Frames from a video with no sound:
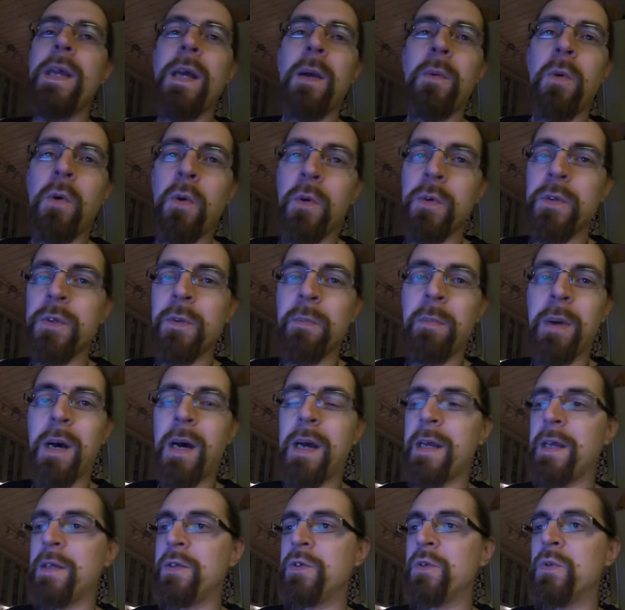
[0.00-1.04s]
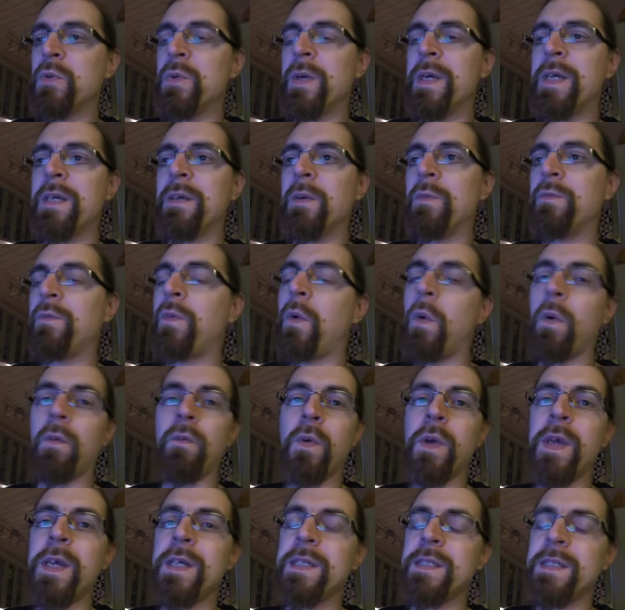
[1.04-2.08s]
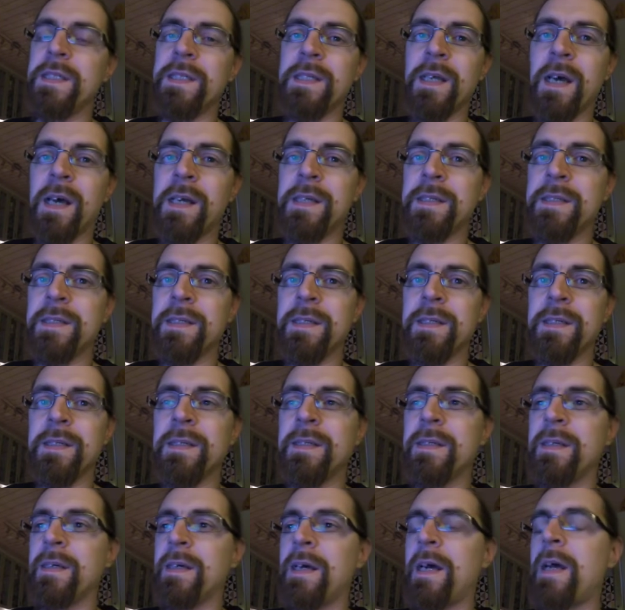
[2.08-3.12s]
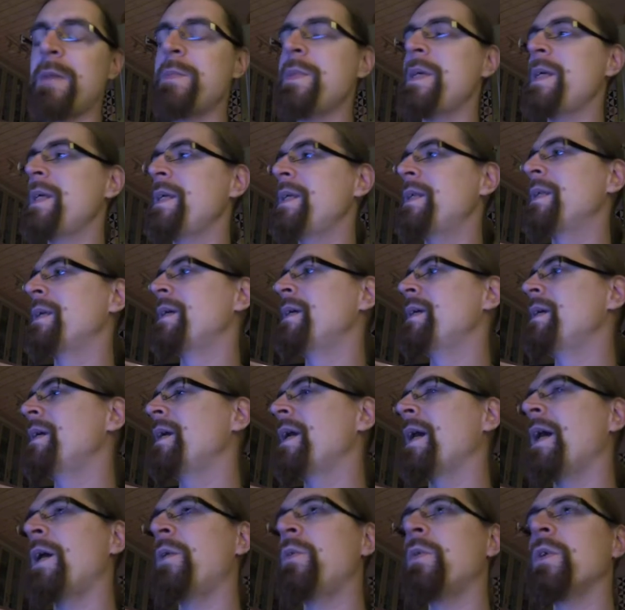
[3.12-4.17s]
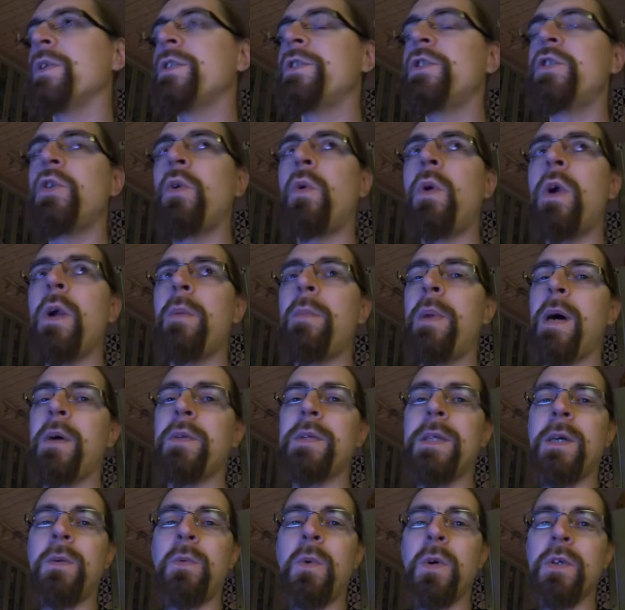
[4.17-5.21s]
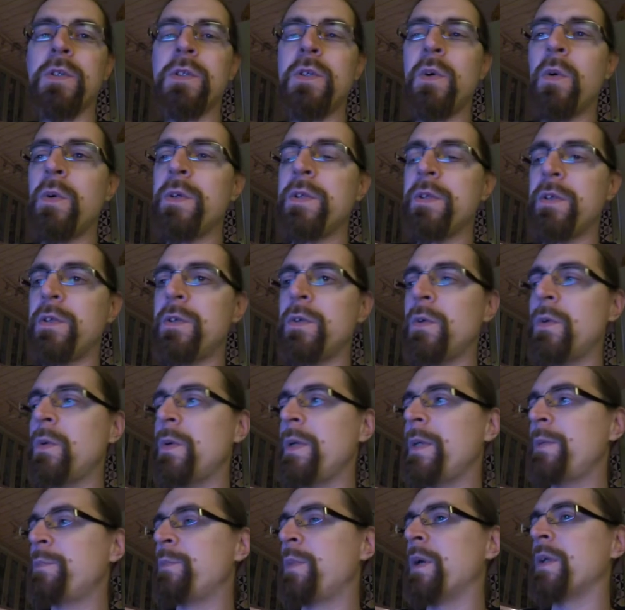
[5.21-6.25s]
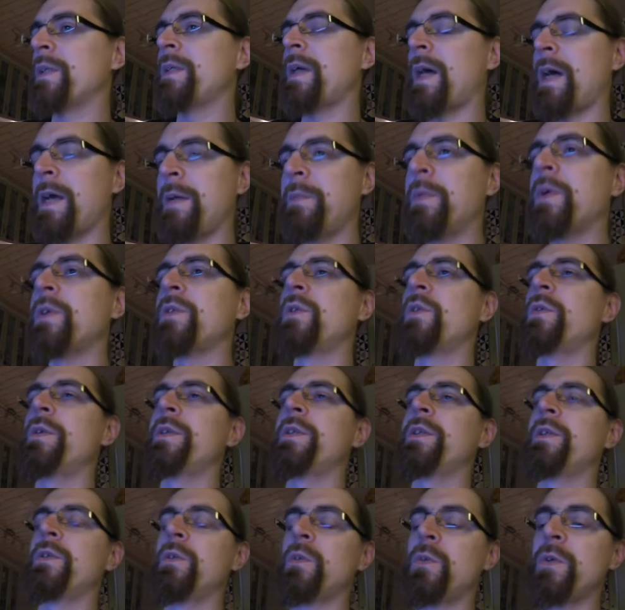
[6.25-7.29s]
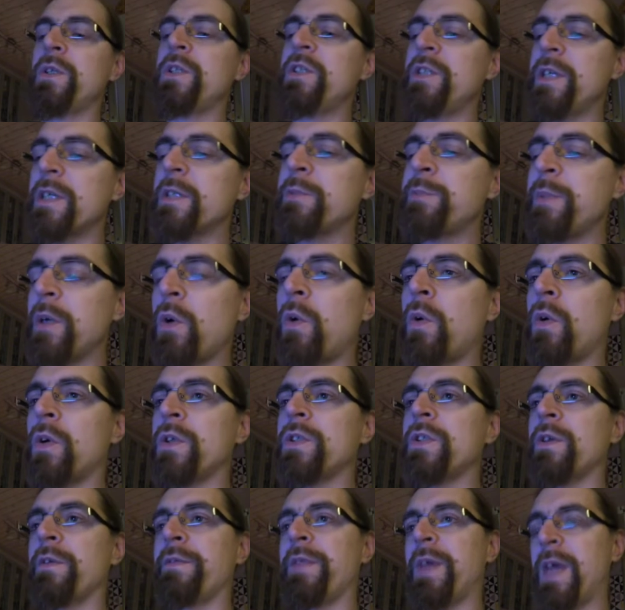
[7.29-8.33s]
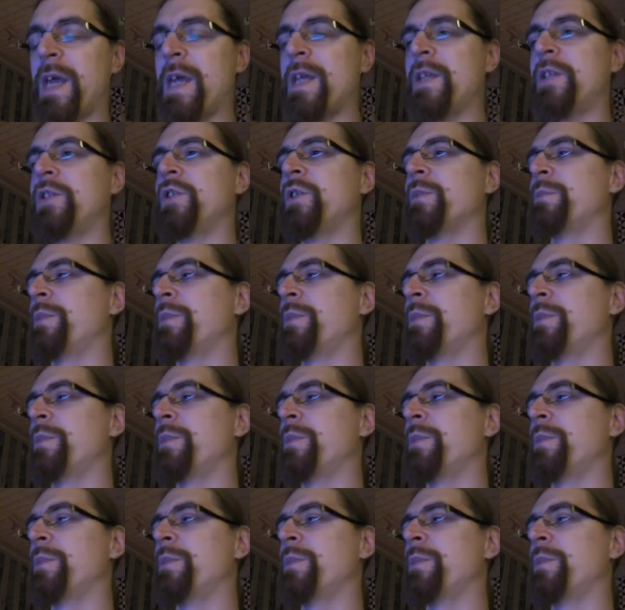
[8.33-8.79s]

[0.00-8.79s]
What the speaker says: I'm going to buy a new Volvo XC90. I mean, I was sure about I was going to do it, but I'm not going to do it just because of the engine,